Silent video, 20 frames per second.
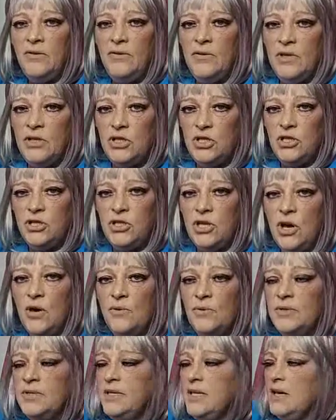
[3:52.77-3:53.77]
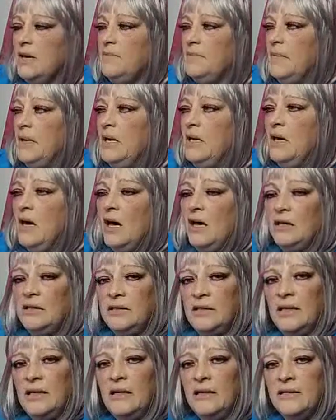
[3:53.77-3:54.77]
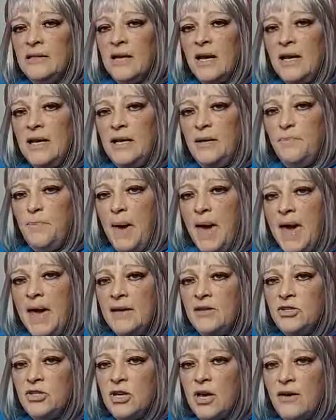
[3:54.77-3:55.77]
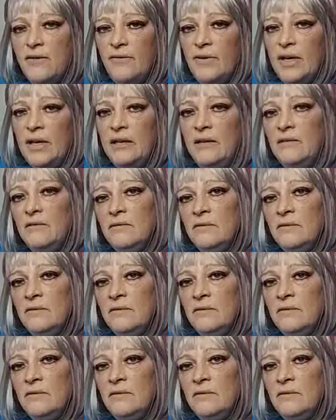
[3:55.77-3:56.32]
that shows them a little tiny patch of it,